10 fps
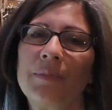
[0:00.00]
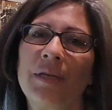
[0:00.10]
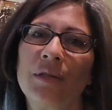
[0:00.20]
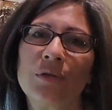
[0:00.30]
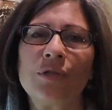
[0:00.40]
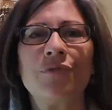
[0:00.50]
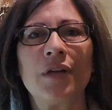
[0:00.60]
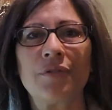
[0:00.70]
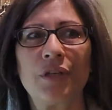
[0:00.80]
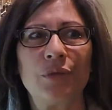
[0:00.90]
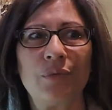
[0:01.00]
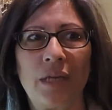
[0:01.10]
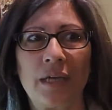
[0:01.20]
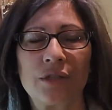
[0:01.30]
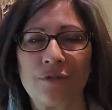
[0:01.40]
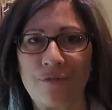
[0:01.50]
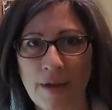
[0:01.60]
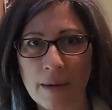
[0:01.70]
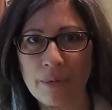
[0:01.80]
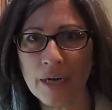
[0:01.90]
I mean, those are very unique to
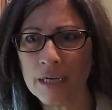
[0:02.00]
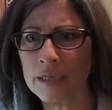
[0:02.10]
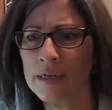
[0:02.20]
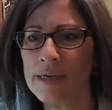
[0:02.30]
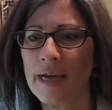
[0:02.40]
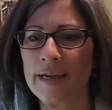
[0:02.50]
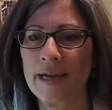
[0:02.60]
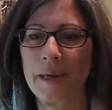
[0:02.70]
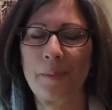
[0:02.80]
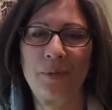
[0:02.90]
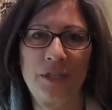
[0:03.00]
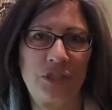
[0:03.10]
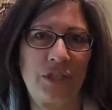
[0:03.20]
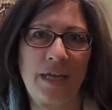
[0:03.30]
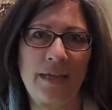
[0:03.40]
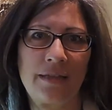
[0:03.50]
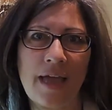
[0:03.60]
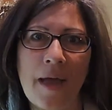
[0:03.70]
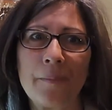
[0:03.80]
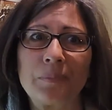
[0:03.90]
fabric, and I appreciate
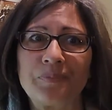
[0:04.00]
that.